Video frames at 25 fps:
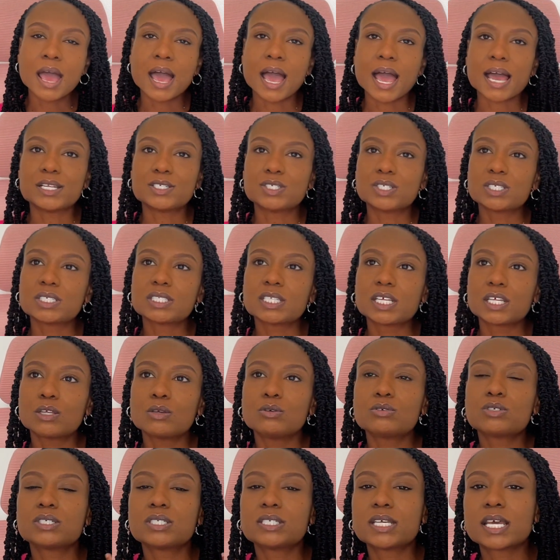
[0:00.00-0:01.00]
I just think you
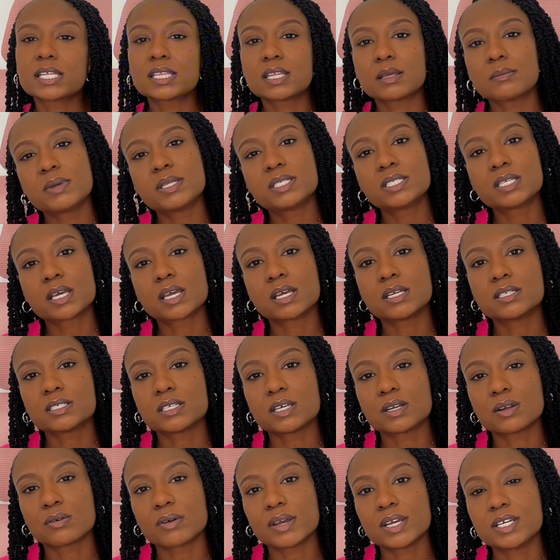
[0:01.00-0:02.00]
should take them into
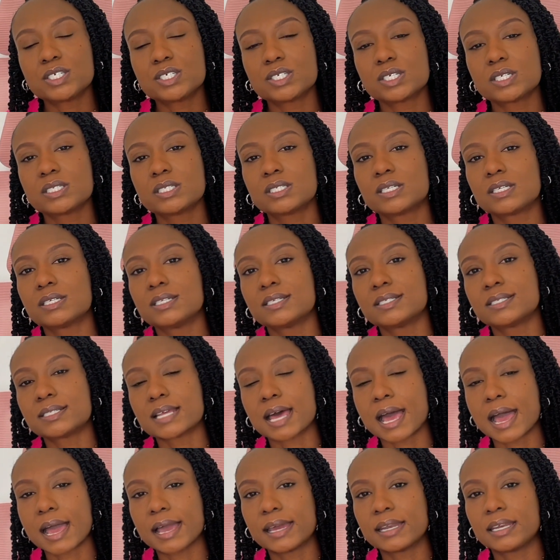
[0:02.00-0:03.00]
consideration to
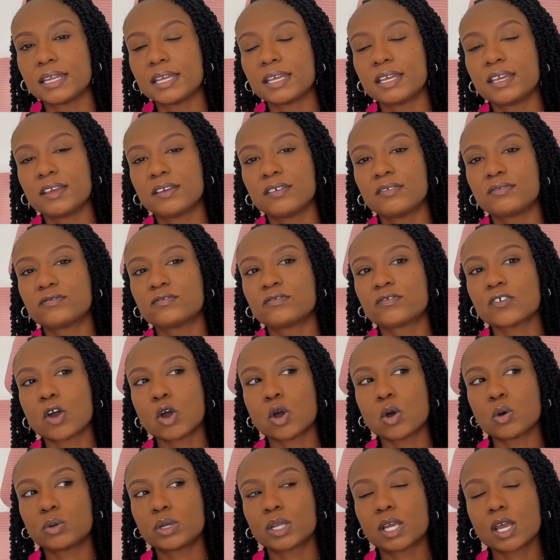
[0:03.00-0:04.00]
decide if
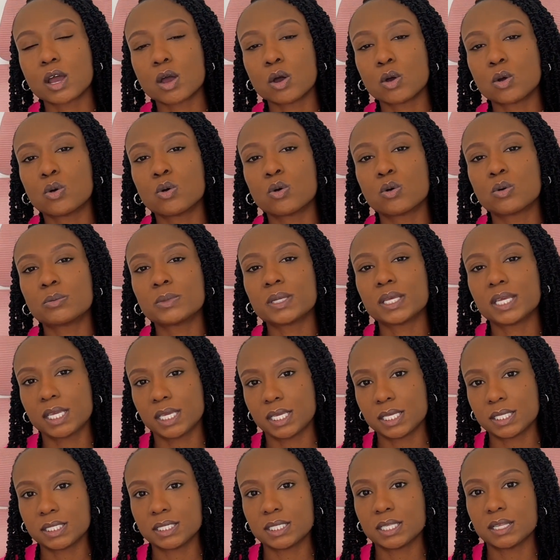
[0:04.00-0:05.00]
owning a home
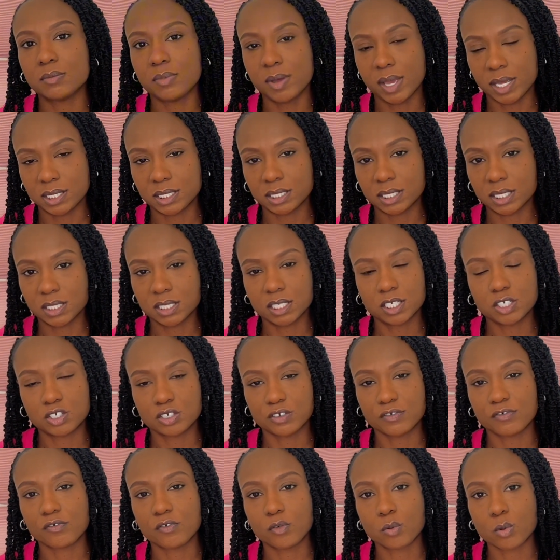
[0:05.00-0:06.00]
is the best decision
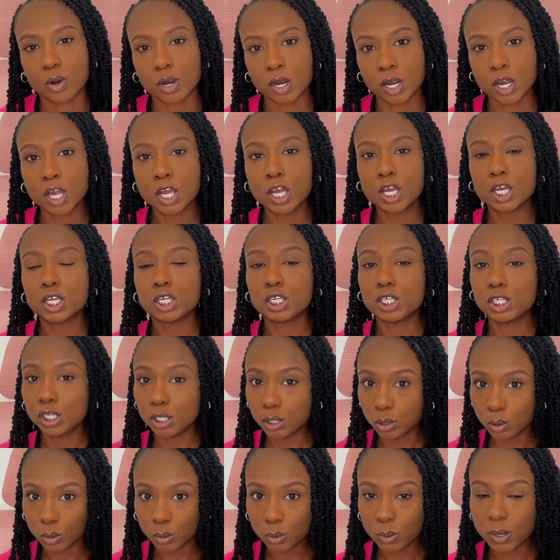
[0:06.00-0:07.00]
for
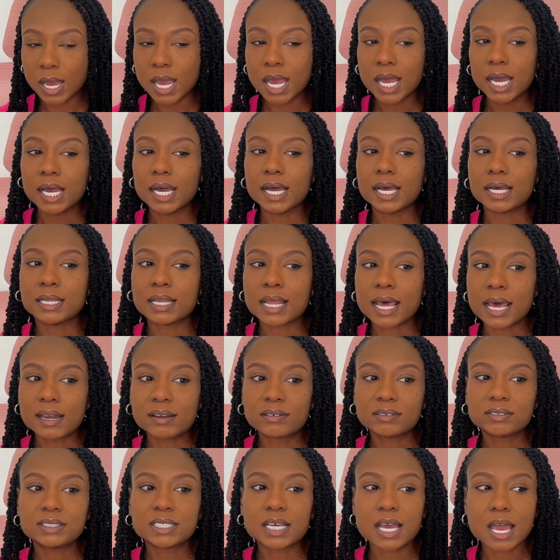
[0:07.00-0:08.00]
you. A lot
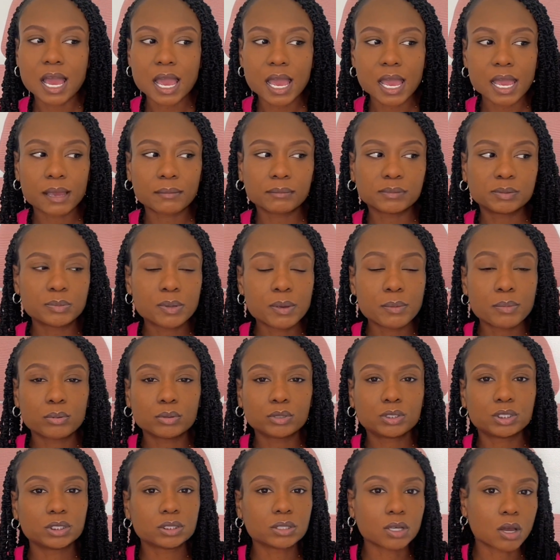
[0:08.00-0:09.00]
of times people
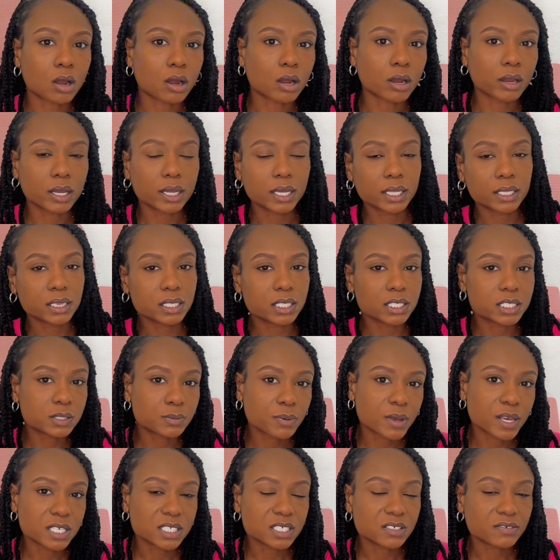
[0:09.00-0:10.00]
just aren't in the
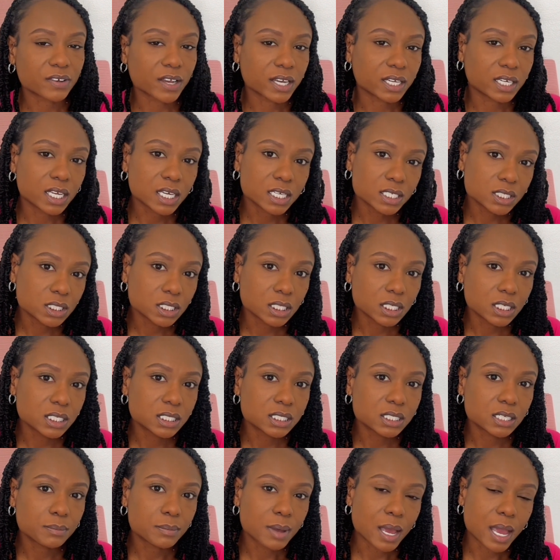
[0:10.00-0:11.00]
space financially
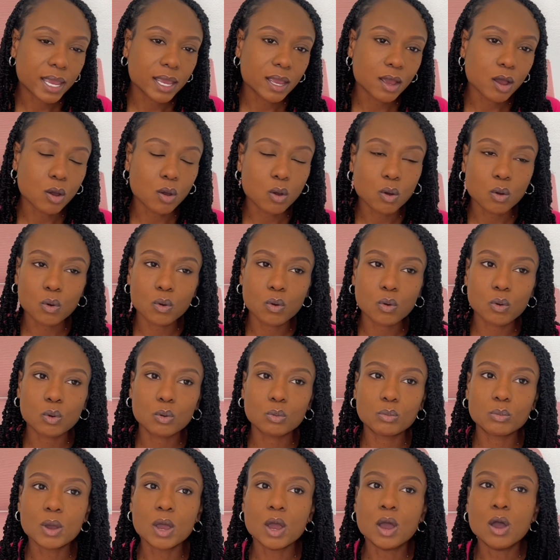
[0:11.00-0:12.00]
to buy a
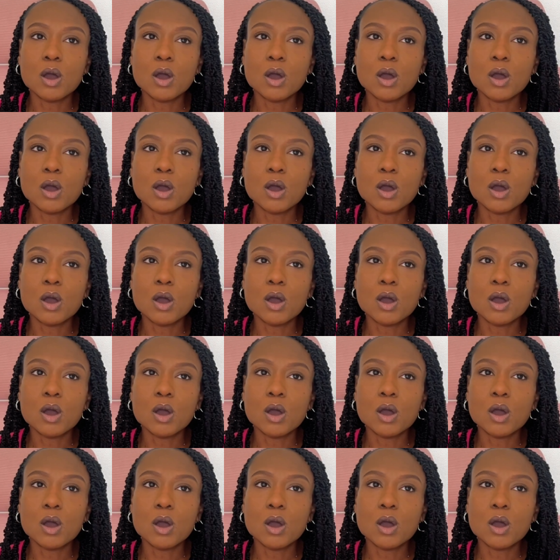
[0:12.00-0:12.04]
home,